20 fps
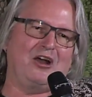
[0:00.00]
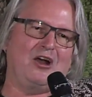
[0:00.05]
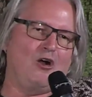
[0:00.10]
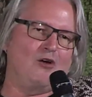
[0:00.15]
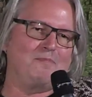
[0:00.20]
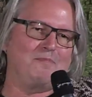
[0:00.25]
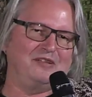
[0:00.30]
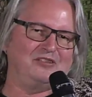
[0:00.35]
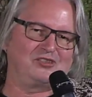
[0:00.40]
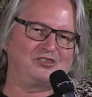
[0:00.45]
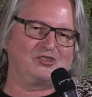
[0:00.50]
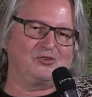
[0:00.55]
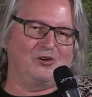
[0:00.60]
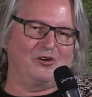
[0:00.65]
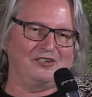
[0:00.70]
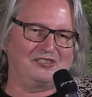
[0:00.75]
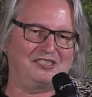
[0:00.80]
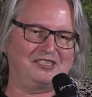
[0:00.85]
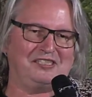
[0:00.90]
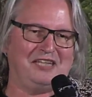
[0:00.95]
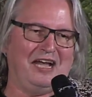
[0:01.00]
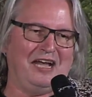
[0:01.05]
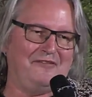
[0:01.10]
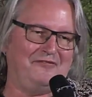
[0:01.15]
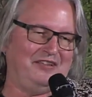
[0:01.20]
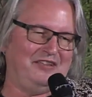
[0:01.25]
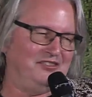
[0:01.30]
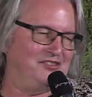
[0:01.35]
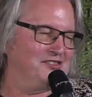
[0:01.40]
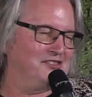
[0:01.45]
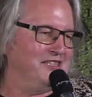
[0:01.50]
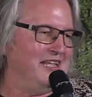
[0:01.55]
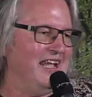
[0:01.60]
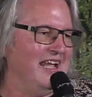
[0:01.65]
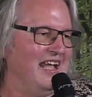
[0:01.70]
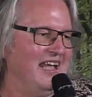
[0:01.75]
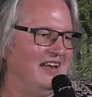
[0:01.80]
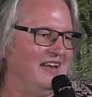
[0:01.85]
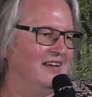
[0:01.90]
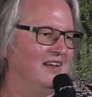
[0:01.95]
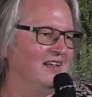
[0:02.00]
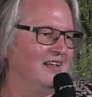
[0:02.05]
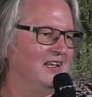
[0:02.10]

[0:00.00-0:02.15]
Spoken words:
open source stuff instead,